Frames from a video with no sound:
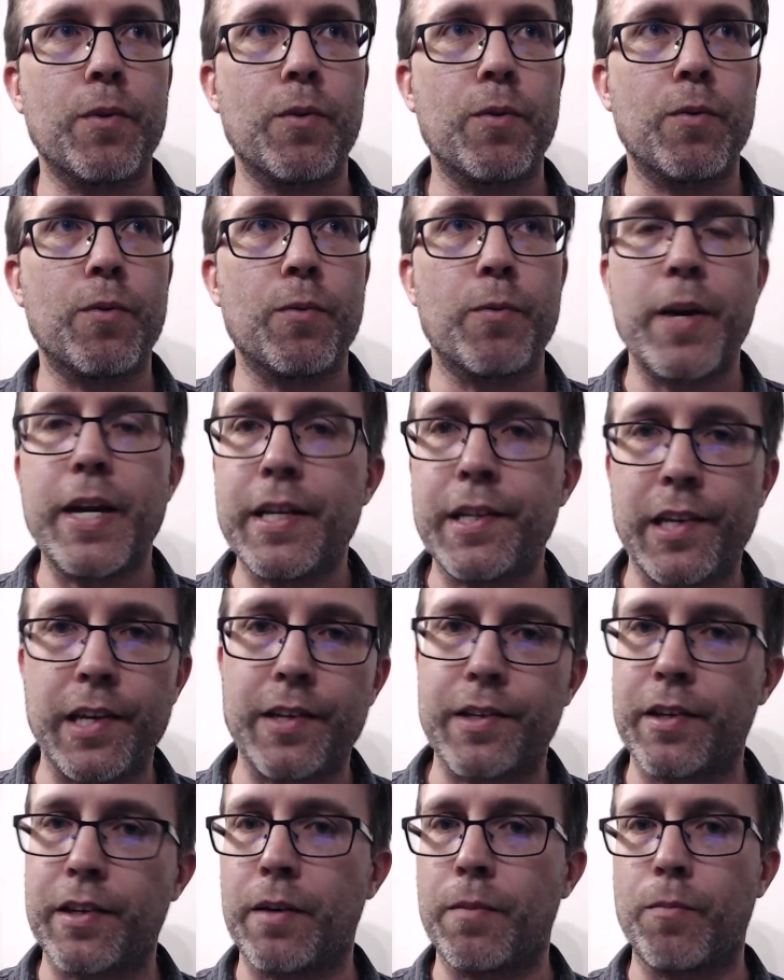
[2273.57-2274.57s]

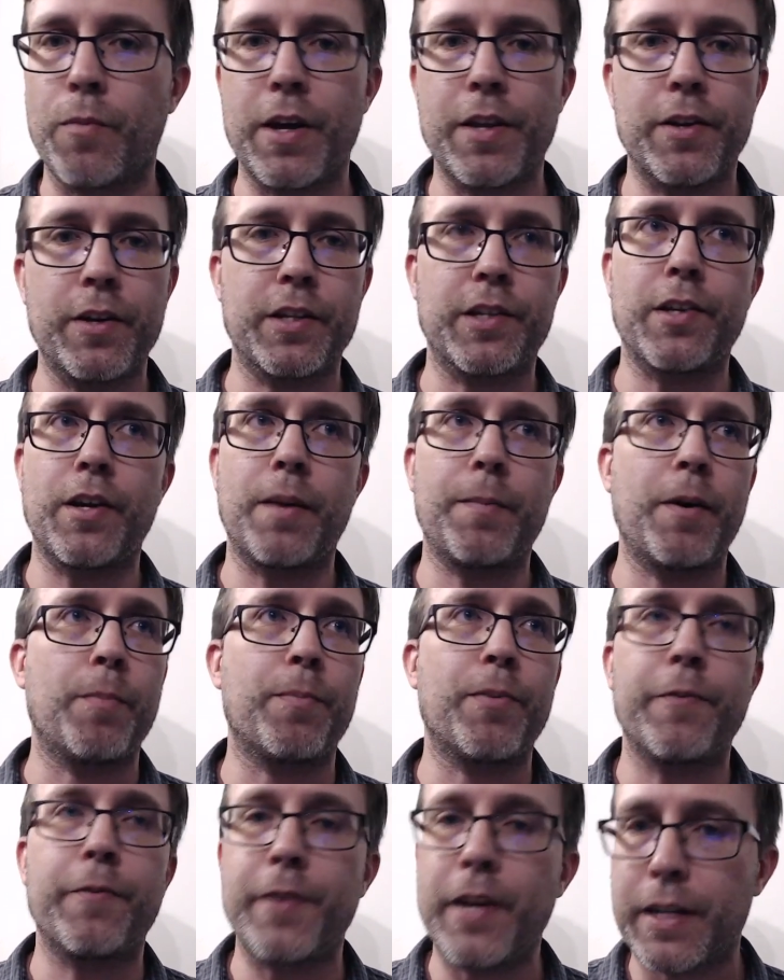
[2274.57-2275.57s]
racism, whether it's talking about
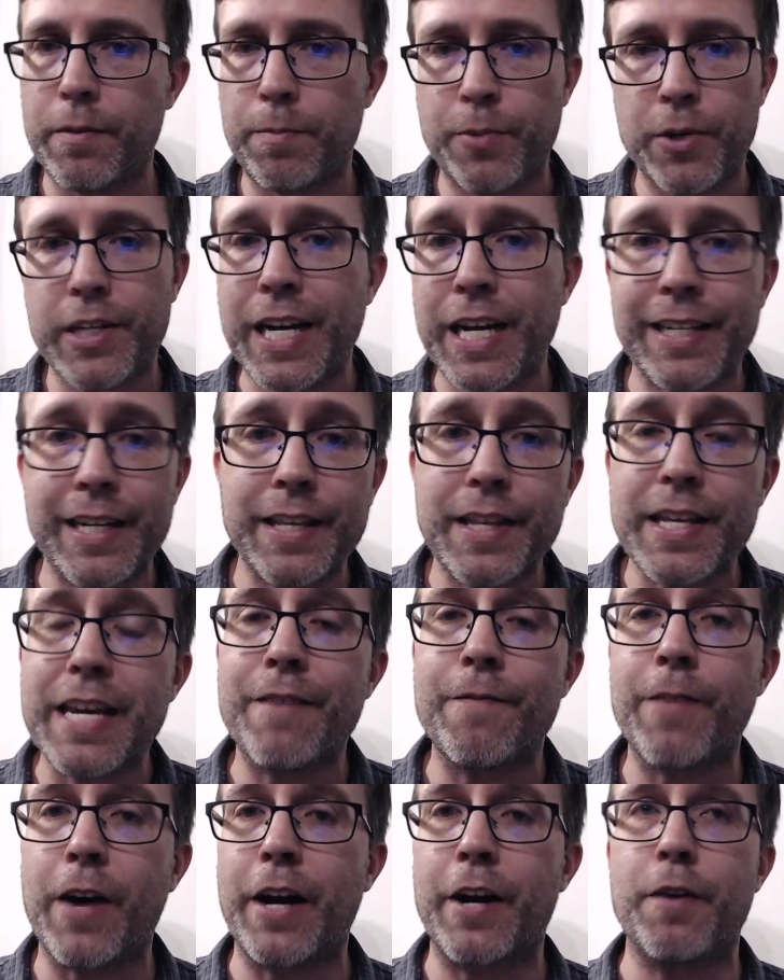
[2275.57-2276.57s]
protecting the
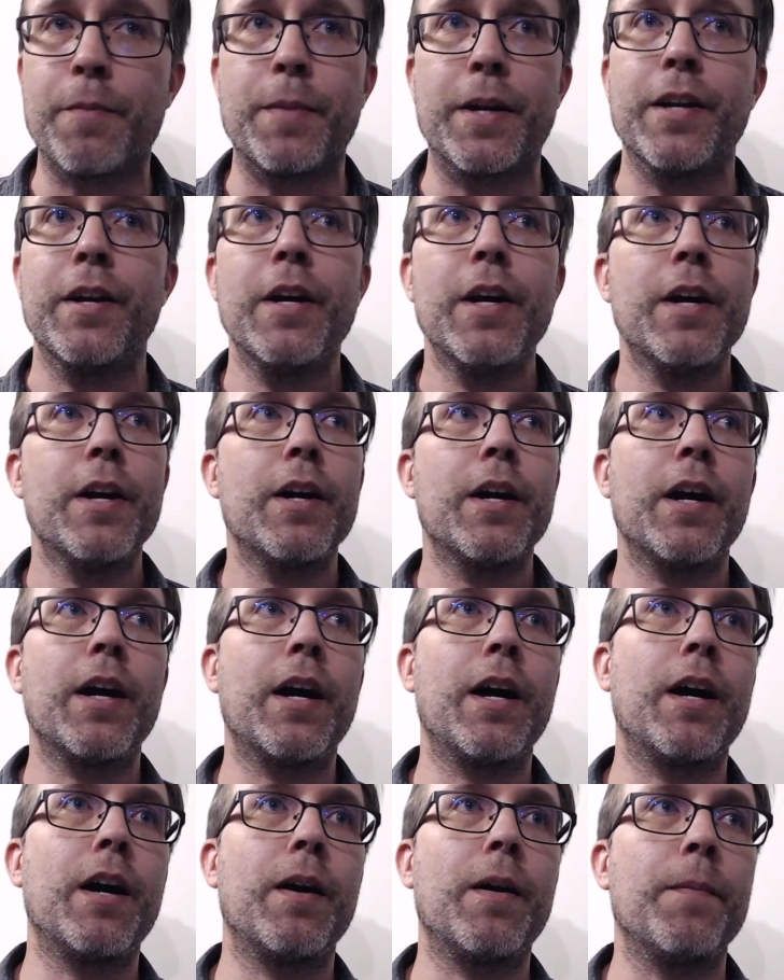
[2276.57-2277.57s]
environment,
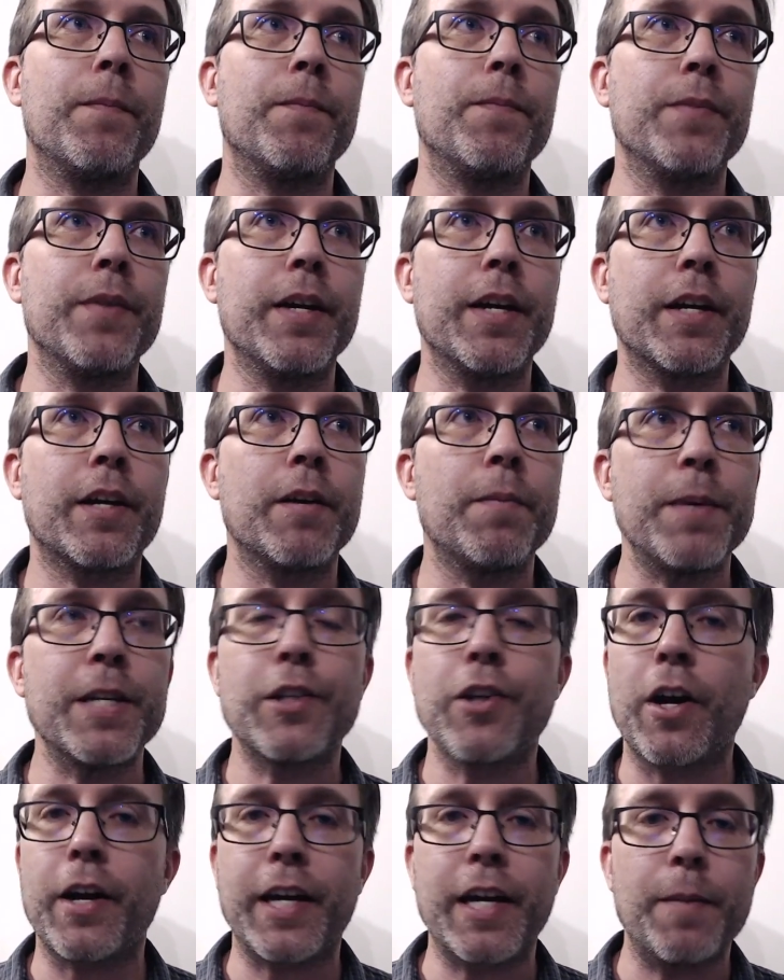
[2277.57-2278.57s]
um, it could be
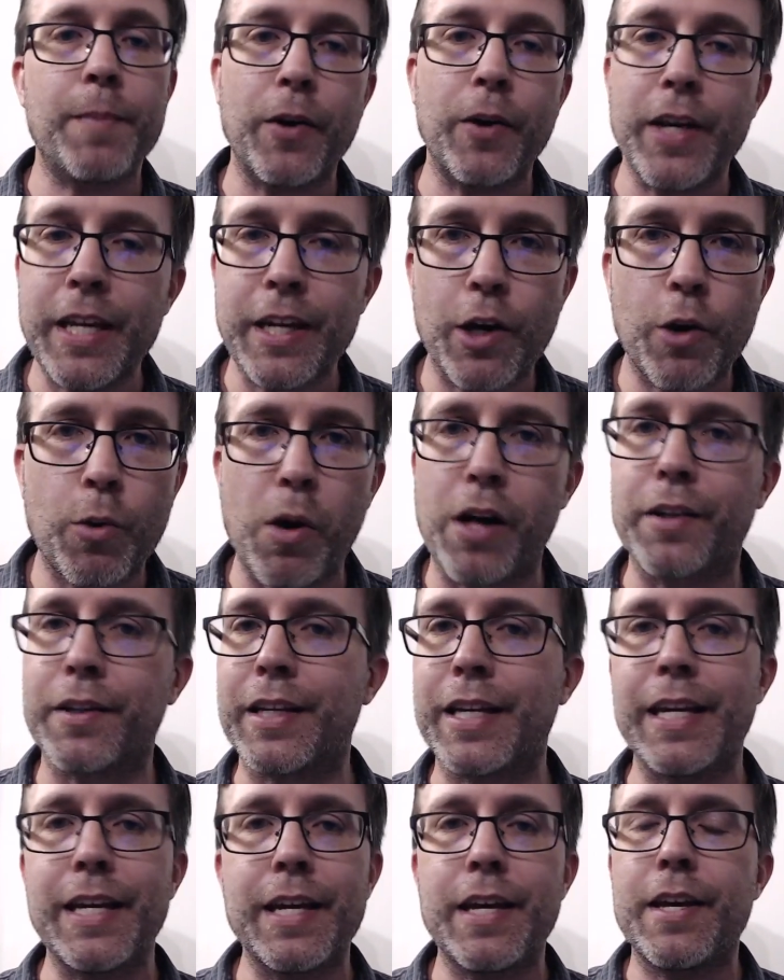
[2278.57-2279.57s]
talking about
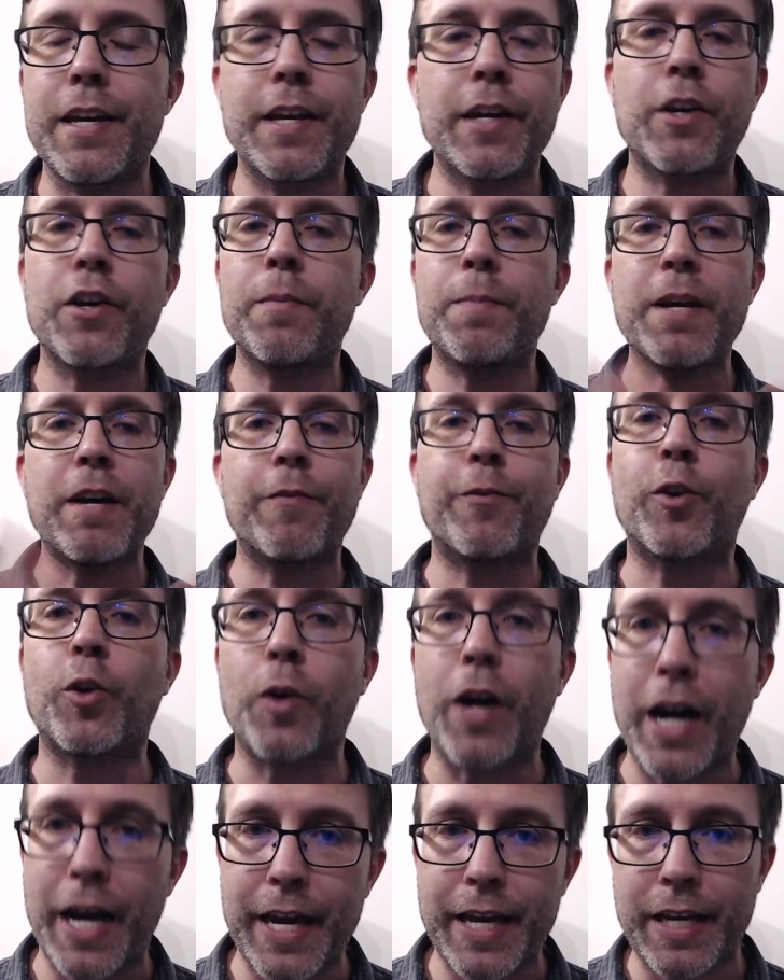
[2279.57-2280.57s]
inequality, it could be a
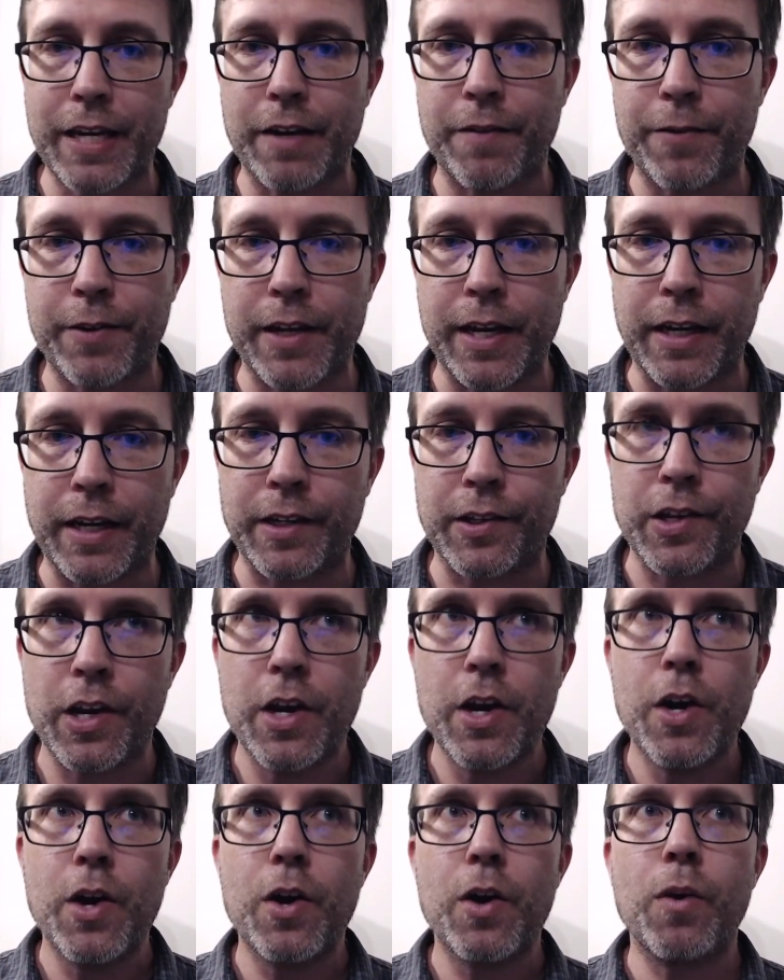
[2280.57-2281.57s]
variety of things
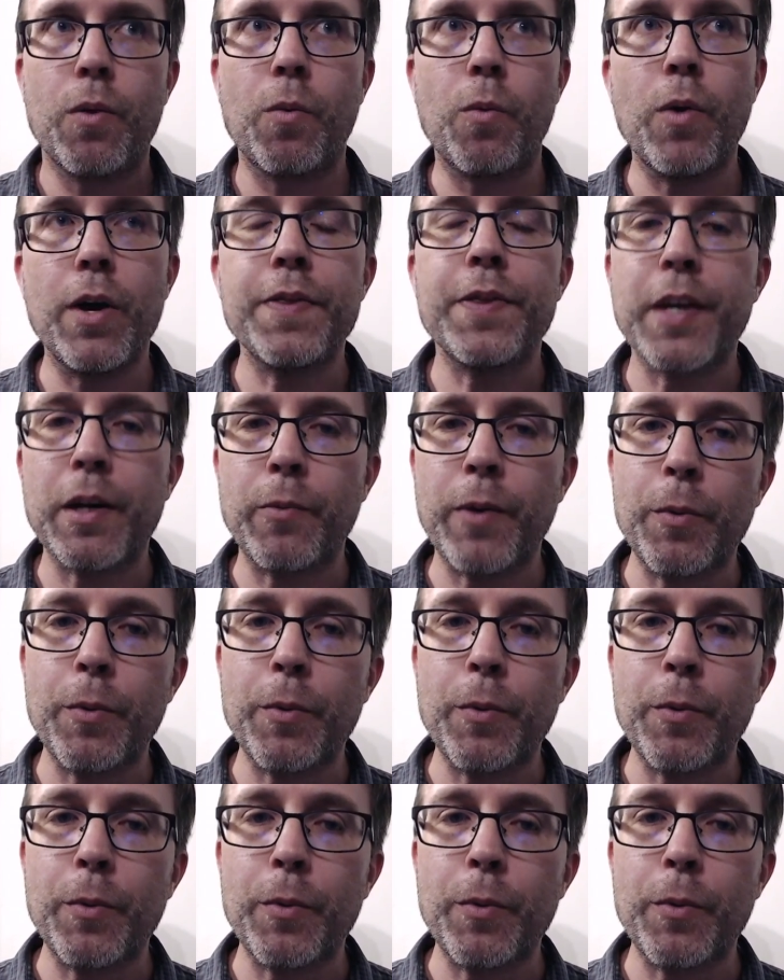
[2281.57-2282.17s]
one thing we